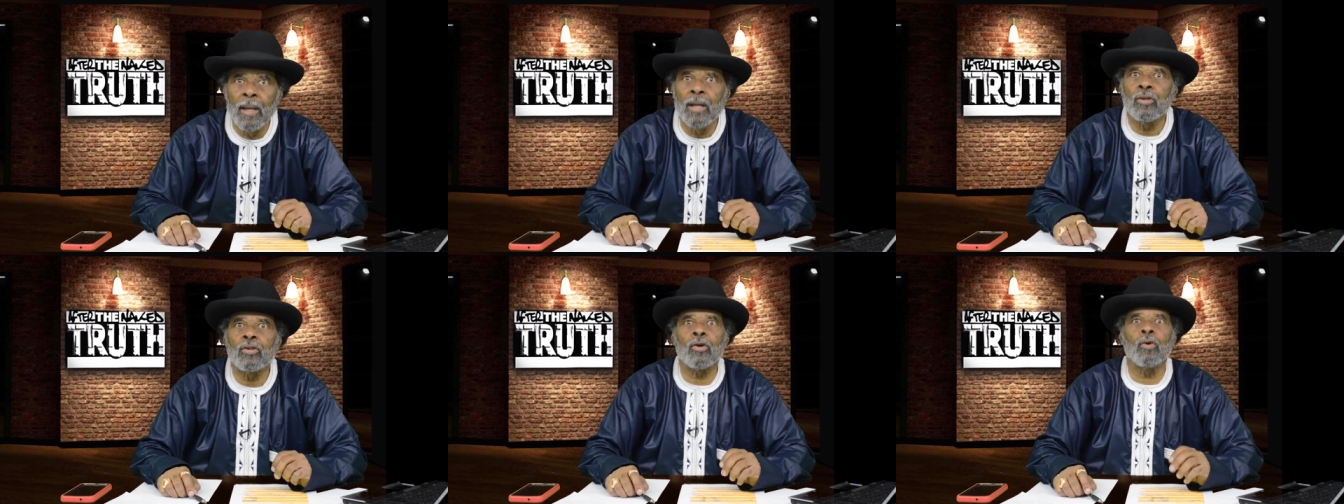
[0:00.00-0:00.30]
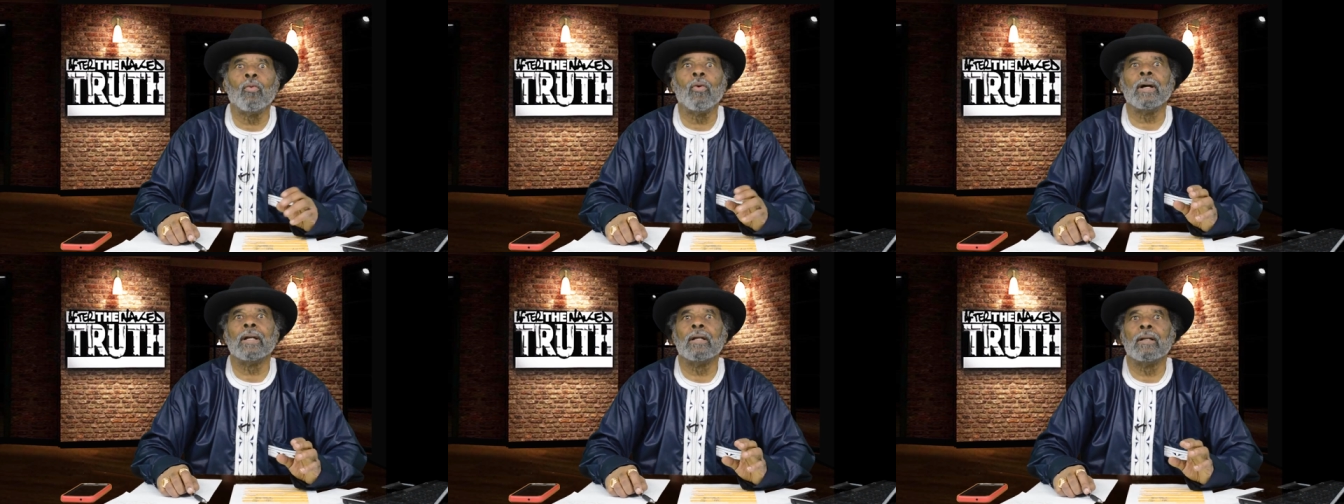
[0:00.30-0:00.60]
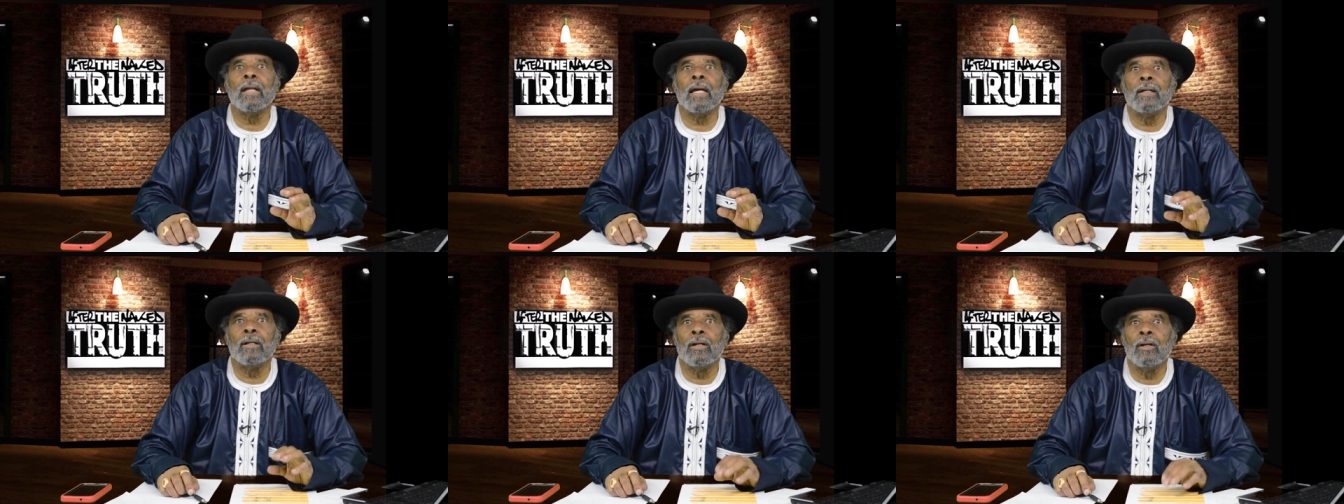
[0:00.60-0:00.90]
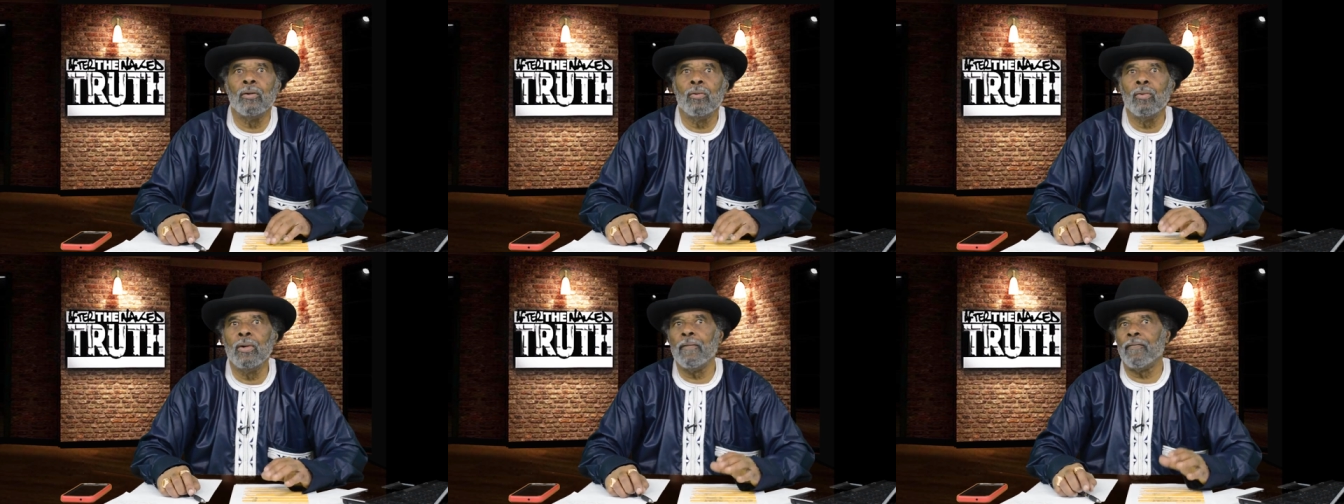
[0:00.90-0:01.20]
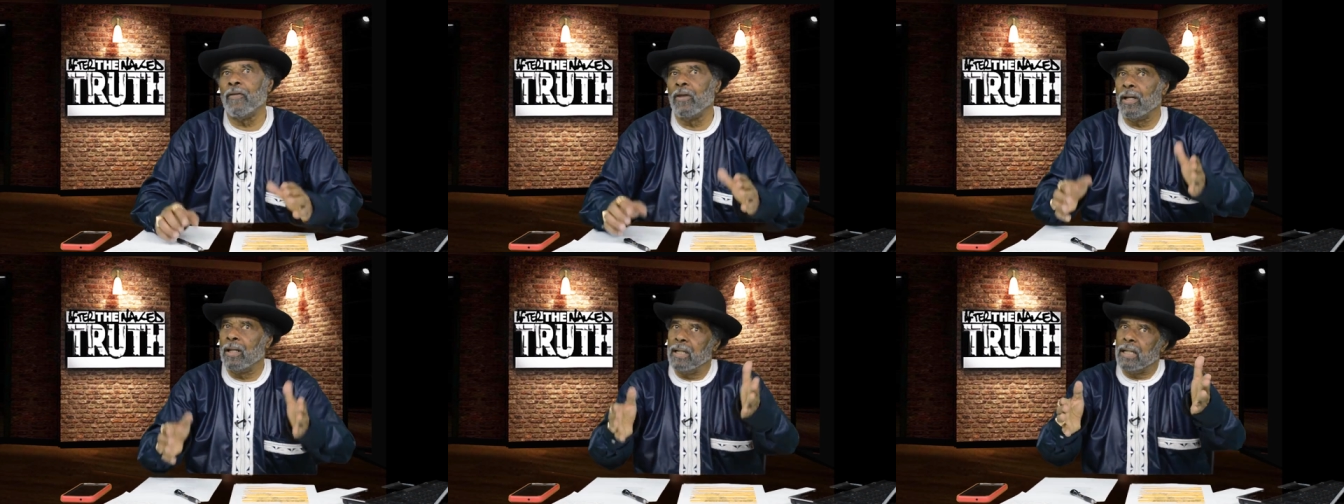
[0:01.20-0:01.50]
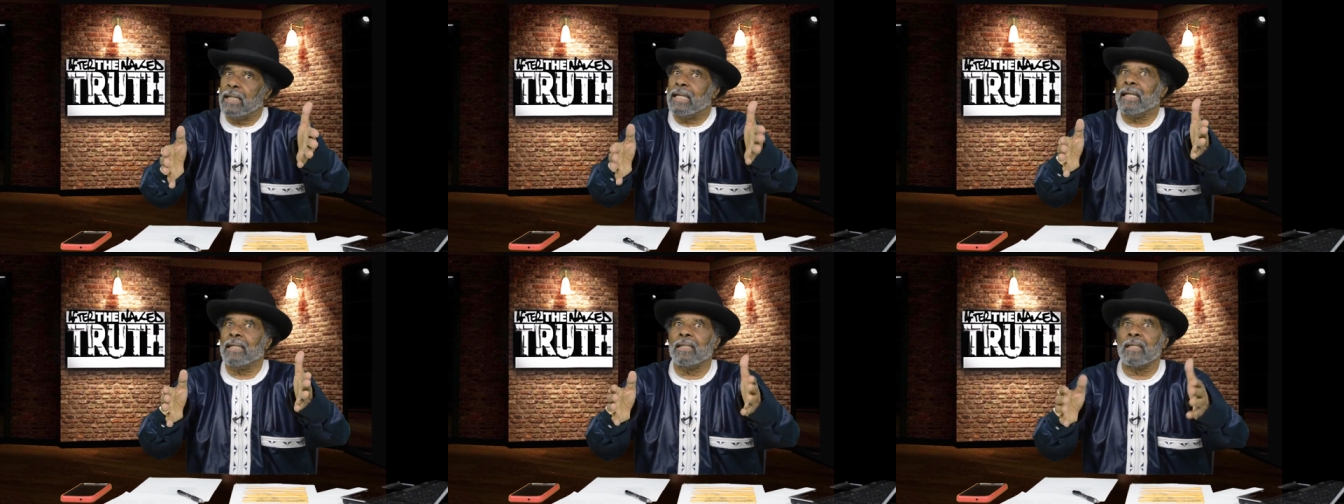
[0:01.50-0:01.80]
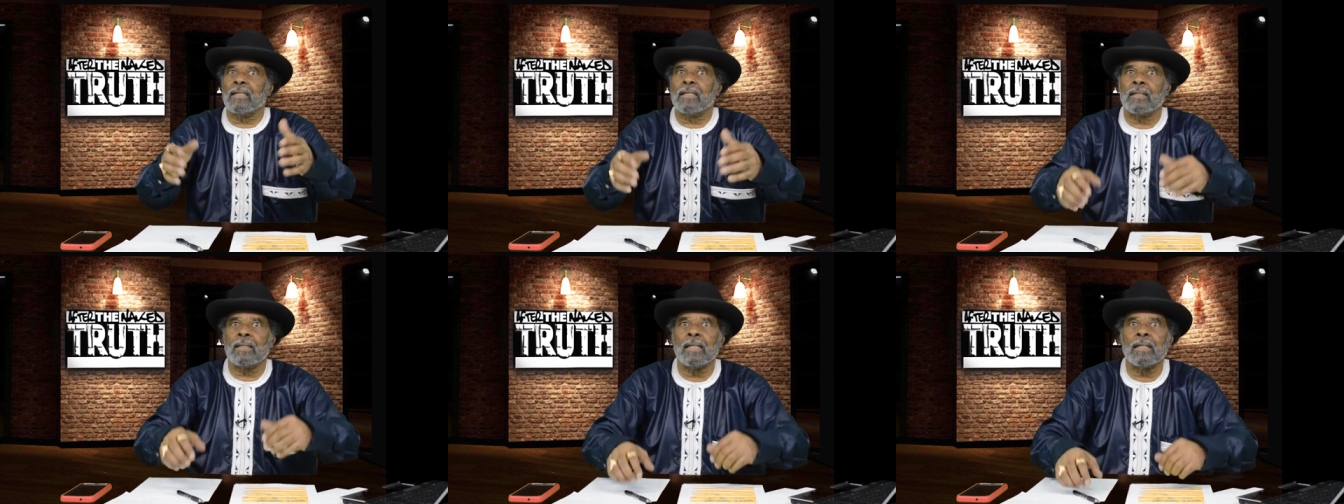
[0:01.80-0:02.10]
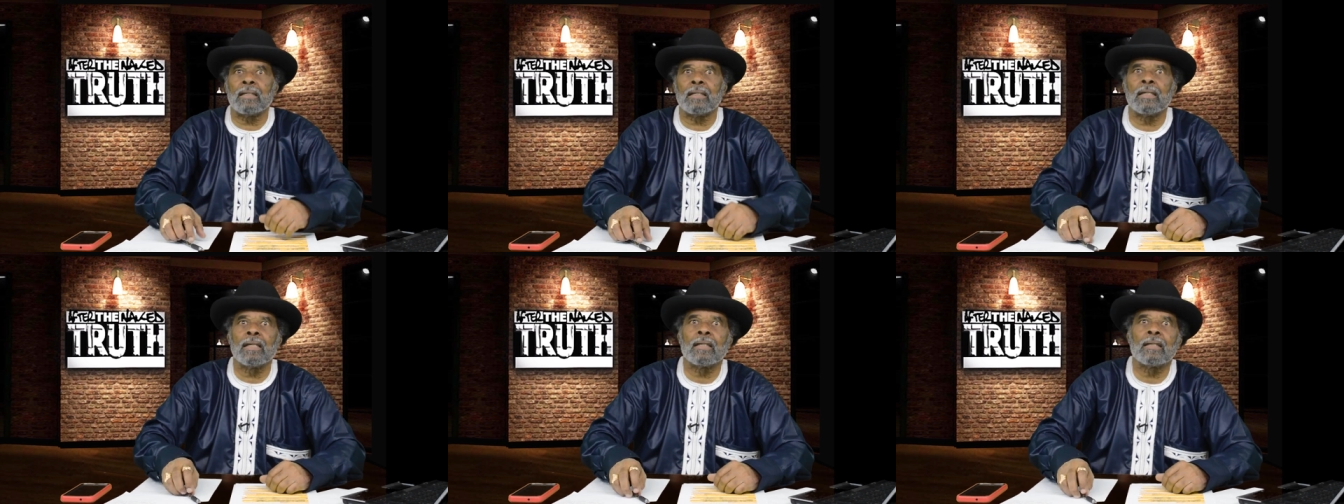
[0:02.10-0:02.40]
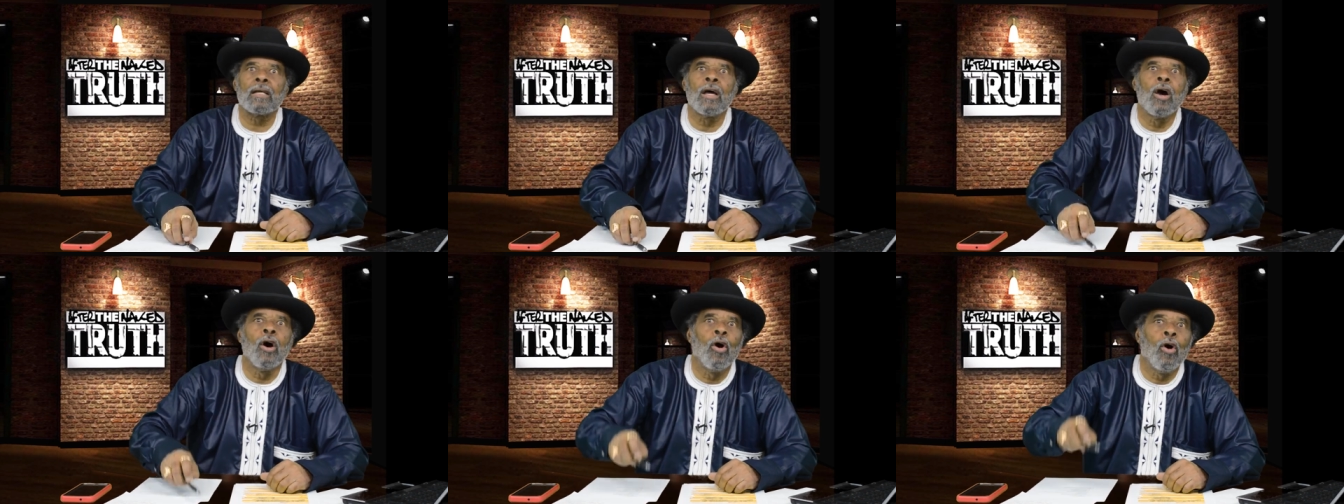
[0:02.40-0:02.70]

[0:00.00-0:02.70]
So what do they do? If you look at the statistics,